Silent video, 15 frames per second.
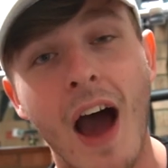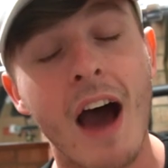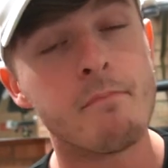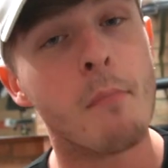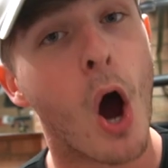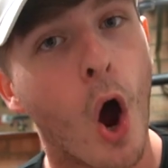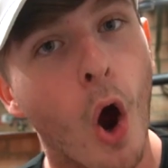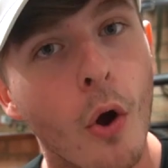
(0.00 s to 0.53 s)
I have
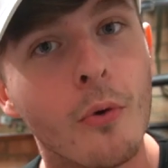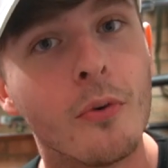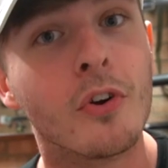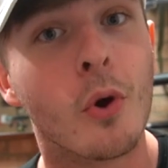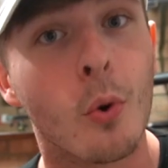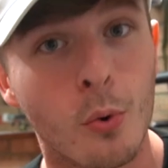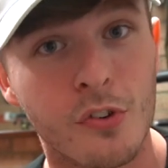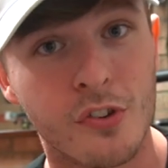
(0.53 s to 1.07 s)
my own
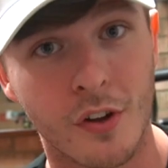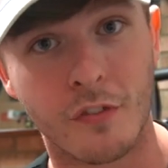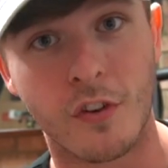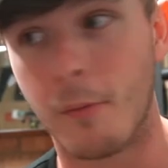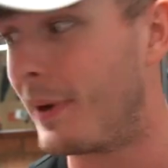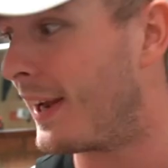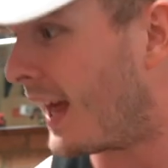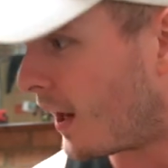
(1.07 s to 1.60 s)
cool stuff
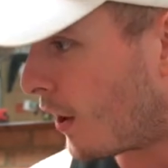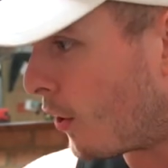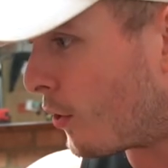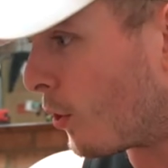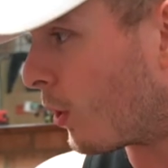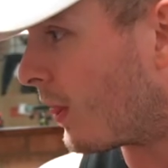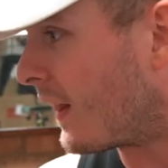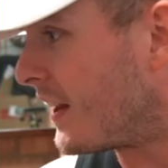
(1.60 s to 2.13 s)
coming, let alone
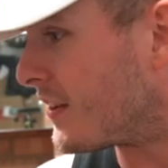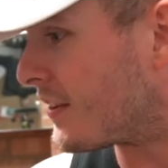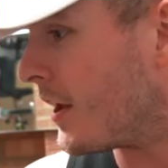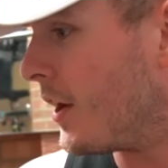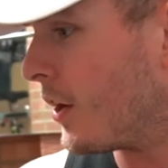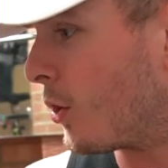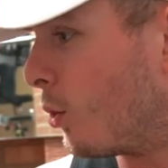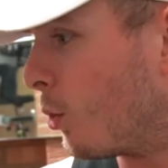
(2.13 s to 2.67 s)
all
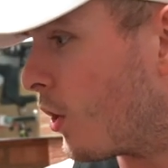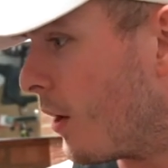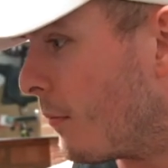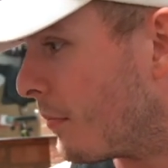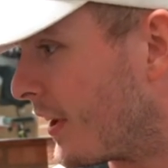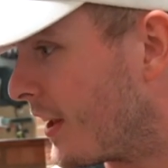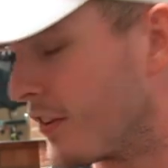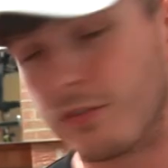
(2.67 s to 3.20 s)
these cool
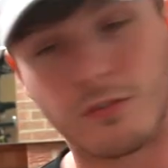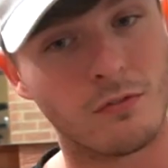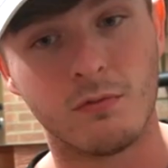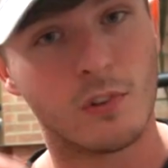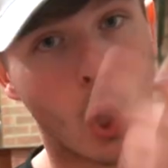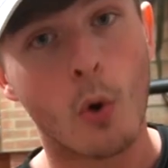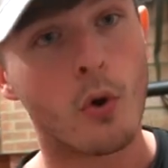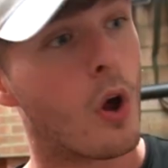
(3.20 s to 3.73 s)
companies.
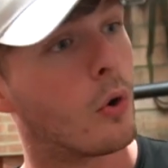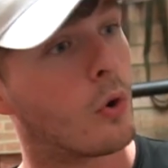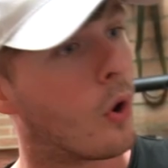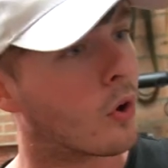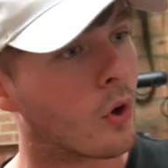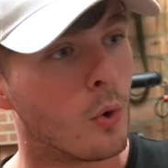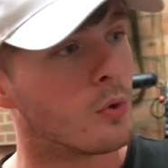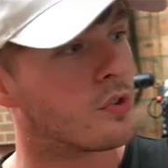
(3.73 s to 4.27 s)
LoDough
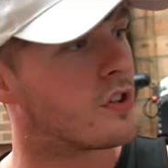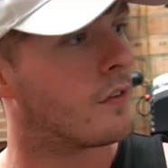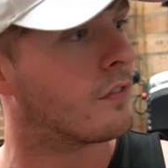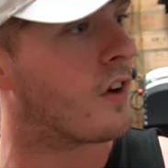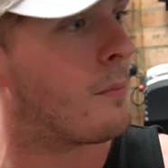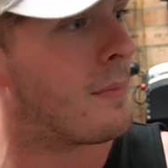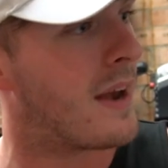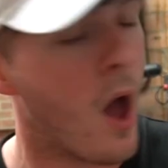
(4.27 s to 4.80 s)
got cool stuff
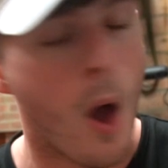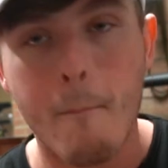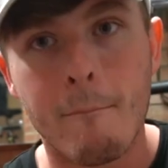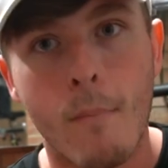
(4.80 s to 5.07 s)
coming.